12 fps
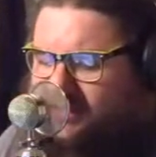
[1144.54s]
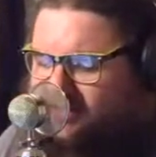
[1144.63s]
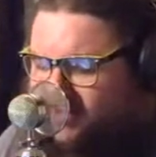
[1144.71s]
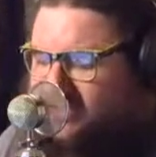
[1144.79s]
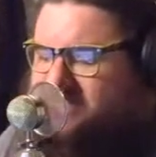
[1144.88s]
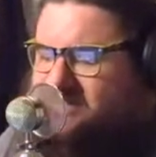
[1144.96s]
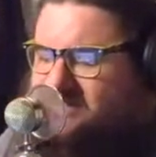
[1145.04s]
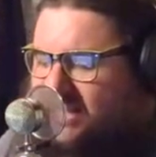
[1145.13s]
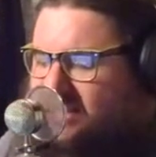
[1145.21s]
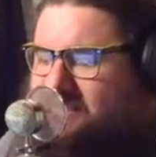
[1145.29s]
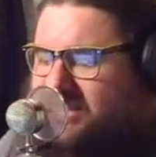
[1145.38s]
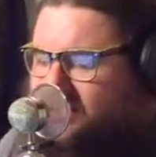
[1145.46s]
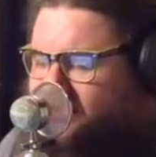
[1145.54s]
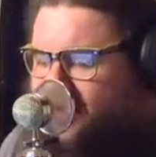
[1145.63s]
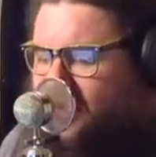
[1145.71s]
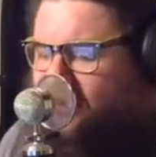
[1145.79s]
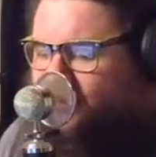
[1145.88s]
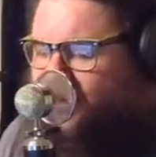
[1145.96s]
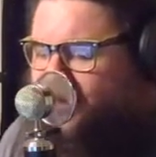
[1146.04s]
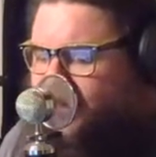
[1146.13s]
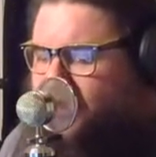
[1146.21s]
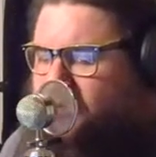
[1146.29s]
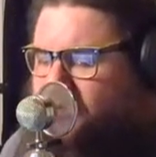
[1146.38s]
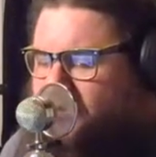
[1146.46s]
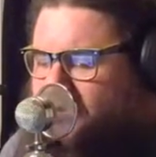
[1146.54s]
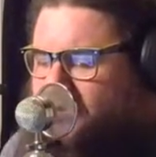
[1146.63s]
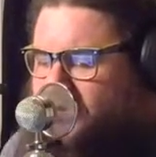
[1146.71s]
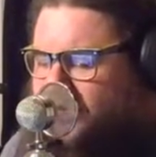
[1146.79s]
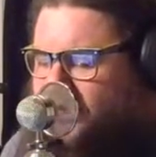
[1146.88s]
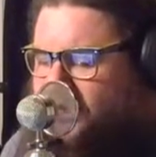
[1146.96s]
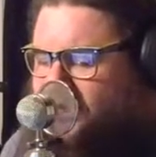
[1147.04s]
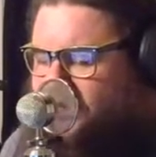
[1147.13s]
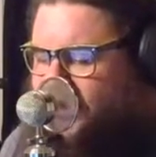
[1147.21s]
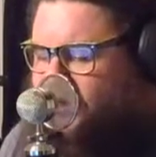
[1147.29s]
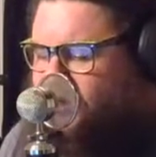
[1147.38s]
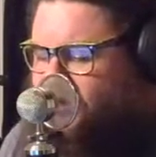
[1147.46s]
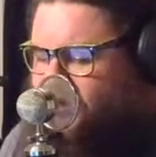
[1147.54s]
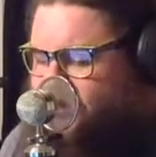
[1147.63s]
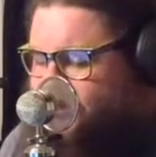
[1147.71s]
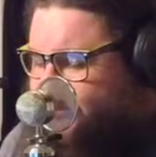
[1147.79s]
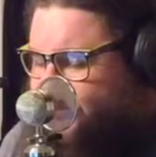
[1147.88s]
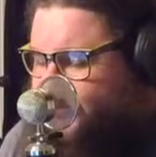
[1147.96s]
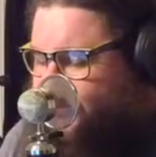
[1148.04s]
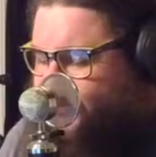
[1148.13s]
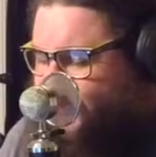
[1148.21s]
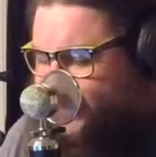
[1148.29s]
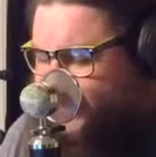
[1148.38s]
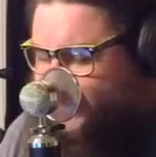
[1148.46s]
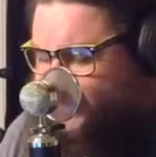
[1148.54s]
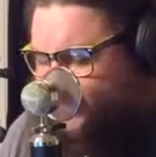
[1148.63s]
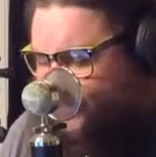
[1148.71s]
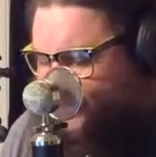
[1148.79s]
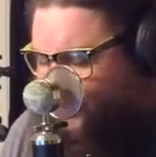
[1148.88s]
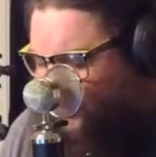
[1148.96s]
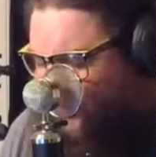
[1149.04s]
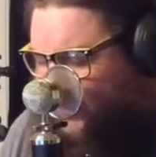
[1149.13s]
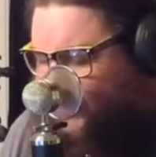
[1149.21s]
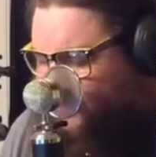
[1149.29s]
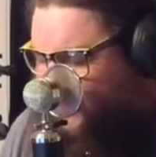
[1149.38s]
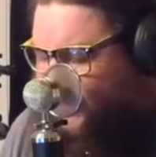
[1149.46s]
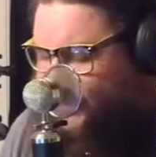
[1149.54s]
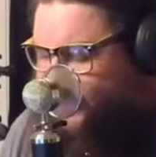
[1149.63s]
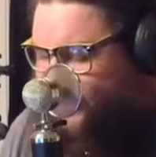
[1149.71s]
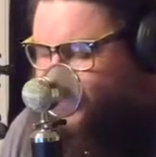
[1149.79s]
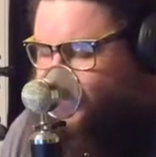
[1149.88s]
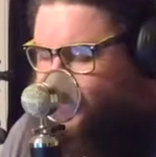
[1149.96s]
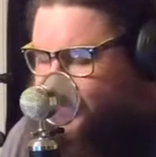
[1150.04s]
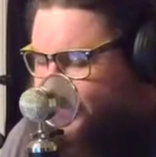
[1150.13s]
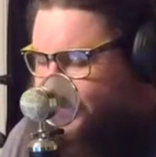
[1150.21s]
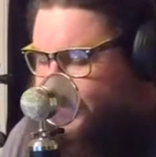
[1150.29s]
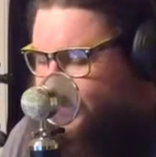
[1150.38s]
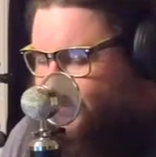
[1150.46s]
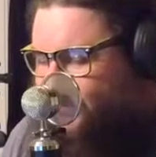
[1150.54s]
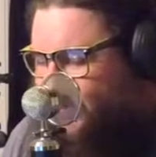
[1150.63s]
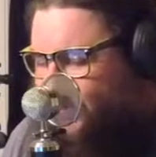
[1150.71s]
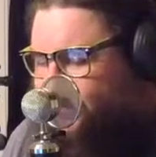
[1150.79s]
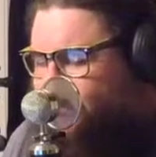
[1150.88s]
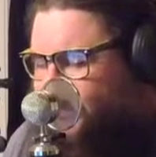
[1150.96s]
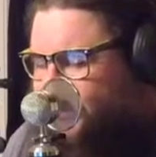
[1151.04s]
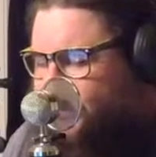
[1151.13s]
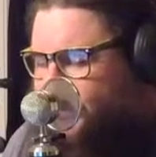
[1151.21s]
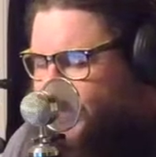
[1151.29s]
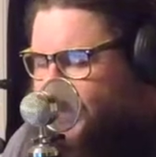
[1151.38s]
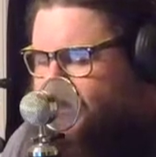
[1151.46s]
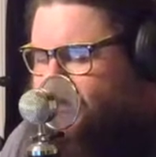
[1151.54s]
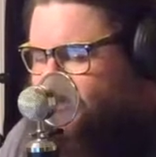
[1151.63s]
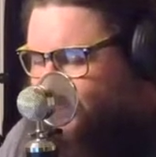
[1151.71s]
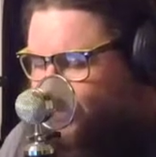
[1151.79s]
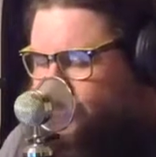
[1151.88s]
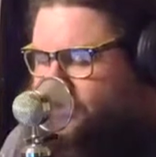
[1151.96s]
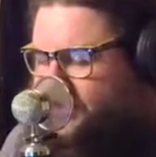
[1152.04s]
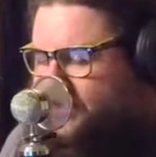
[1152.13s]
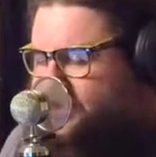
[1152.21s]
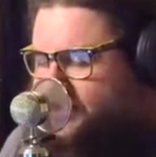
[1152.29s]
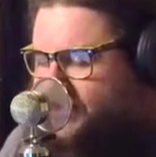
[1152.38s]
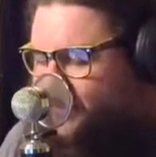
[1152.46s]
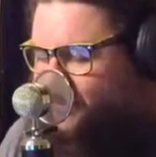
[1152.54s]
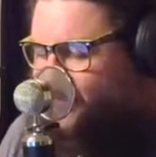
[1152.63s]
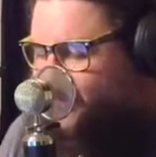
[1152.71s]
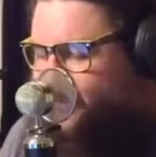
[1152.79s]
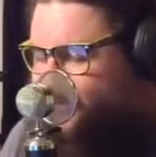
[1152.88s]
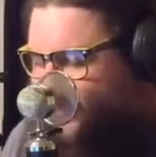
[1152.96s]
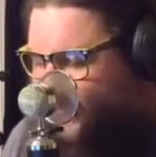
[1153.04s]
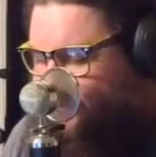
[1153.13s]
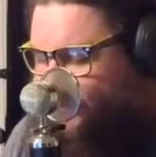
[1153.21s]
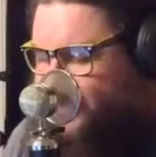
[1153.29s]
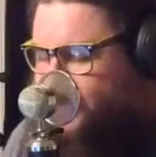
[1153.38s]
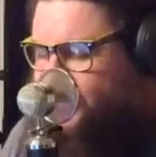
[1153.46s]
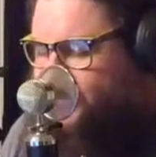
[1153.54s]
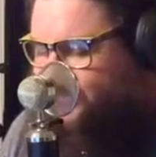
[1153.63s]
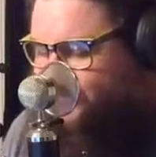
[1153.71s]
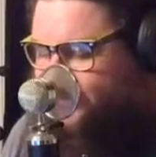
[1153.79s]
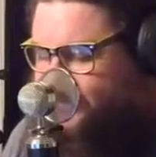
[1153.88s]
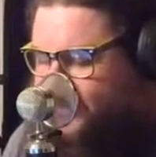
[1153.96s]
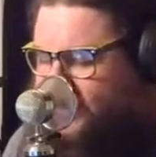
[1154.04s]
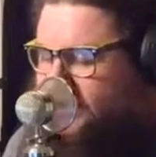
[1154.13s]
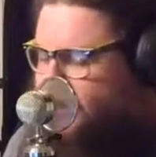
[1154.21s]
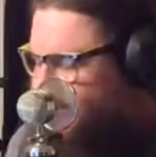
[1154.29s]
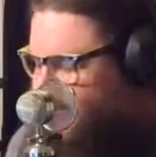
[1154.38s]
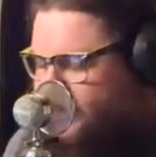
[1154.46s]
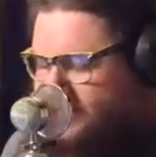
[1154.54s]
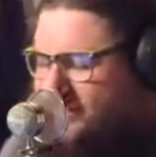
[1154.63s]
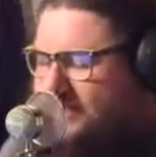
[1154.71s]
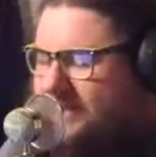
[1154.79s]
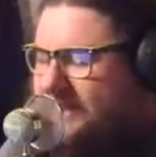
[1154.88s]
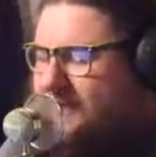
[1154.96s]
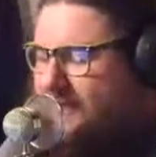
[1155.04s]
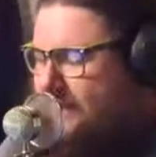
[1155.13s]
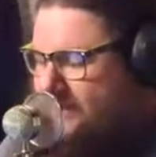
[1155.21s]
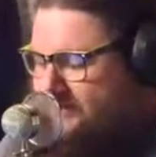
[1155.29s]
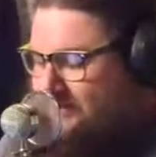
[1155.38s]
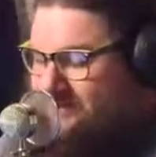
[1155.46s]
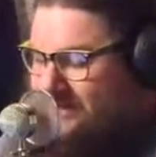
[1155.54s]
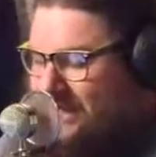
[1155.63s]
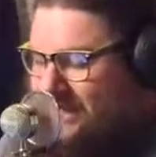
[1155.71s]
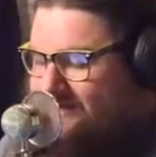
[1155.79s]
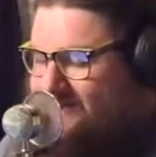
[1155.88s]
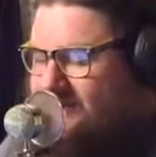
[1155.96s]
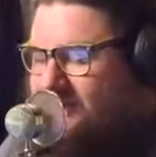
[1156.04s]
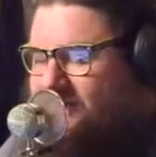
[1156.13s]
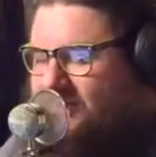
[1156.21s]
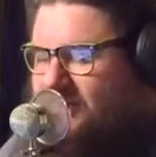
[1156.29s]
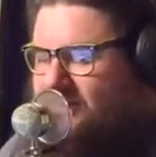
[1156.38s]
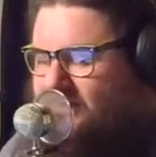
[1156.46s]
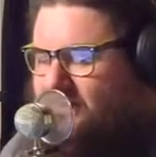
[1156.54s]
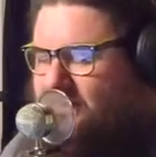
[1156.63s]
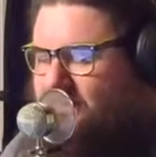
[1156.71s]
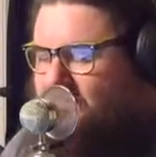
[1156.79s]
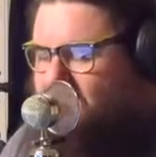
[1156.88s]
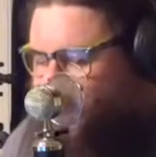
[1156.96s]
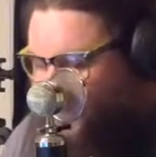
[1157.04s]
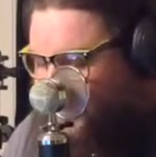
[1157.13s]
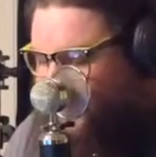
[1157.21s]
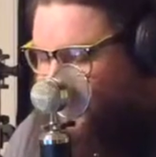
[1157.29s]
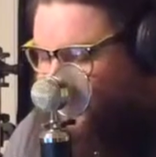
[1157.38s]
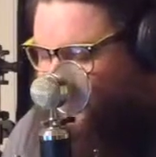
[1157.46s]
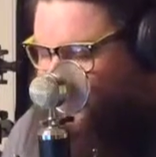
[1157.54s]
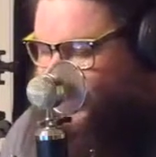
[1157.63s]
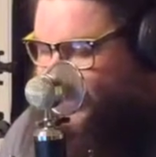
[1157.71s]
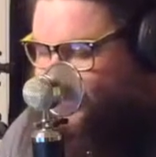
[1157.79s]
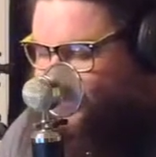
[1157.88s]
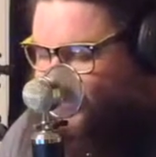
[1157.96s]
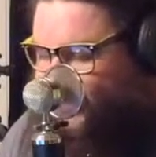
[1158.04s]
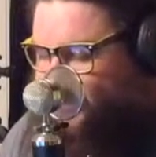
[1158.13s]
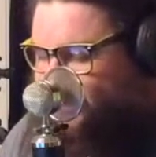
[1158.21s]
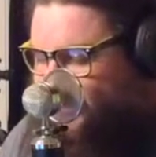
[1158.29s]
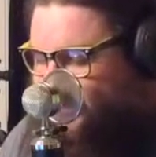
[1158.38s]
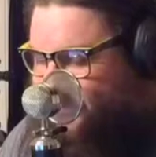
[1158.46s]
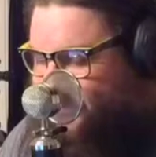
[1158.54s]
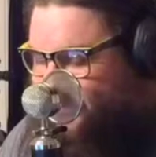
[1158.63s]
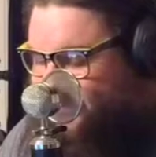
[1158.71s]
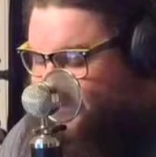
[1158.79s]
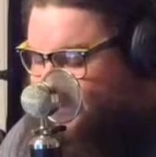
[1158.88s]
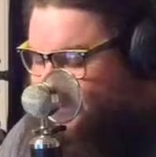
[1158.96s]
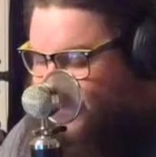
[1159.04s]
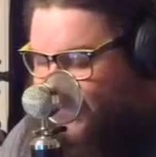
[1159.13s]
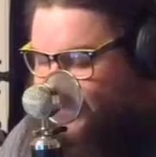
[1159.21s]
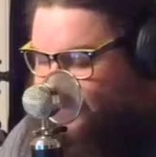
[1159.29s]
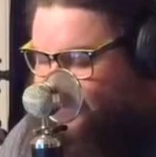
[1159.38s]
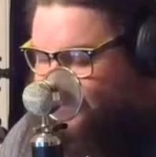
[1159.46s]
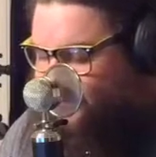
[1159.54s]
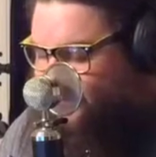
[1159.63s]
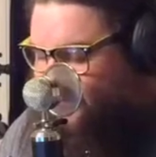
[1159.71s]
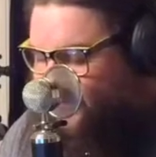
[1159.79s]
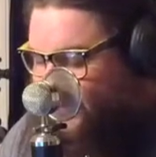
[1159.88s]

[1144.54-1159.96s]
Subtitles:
Jason gave me a job when I needed one. And that was a really, really big deal. And I don't think I ever told Jason how much that meant to just to have something to do 3 days a week, because not to